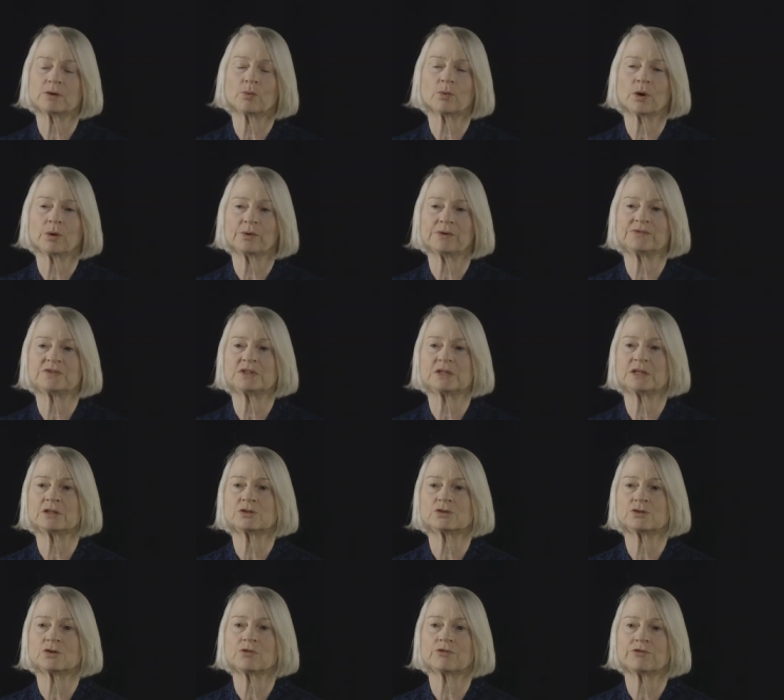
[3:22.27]
that what we've seen
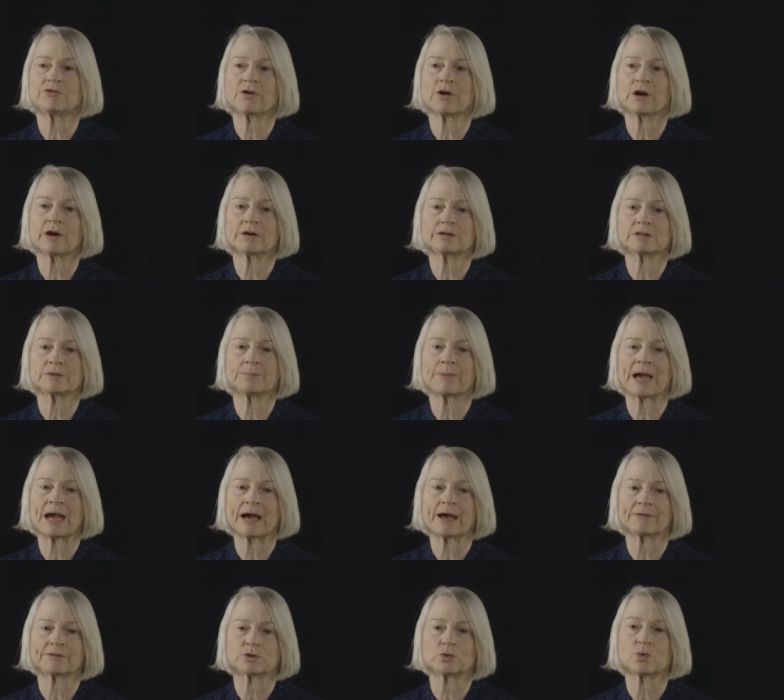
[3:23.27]
so far is a
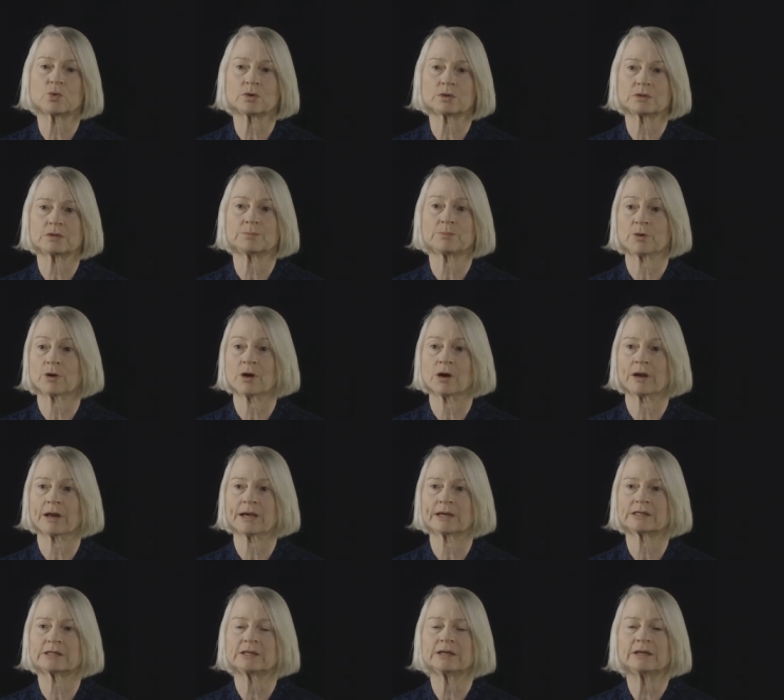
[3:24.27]
path towards a
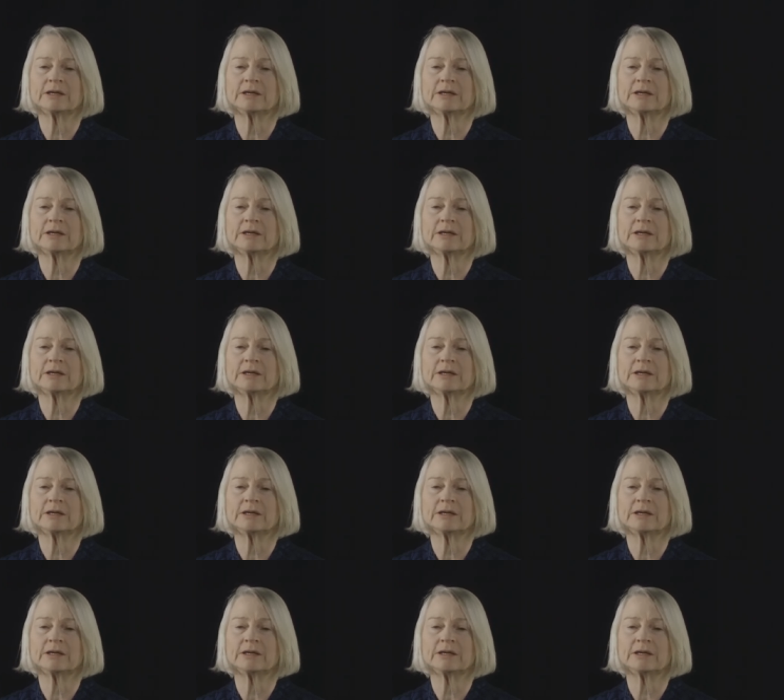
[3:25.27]
product